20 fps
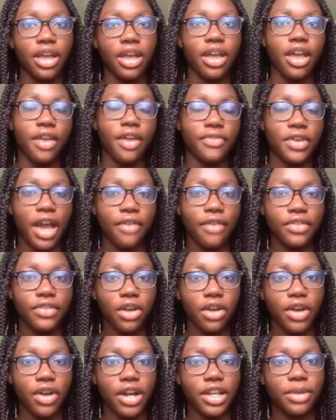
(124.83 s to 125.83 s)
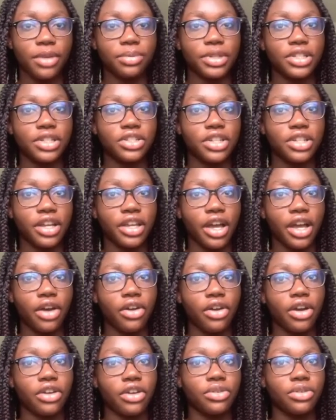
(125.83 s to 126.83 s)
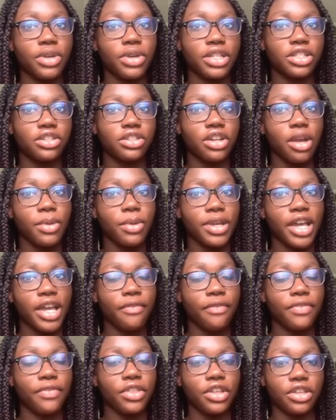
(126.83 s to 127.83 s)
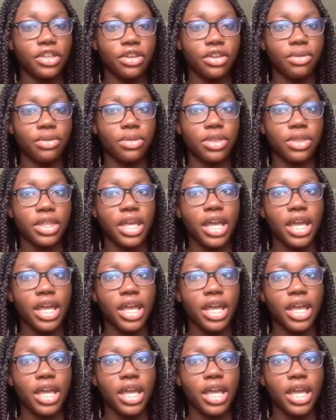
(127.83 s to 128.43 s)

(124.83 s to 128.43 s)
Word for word: If you haven't already, please check out our new Instagram account for the youth.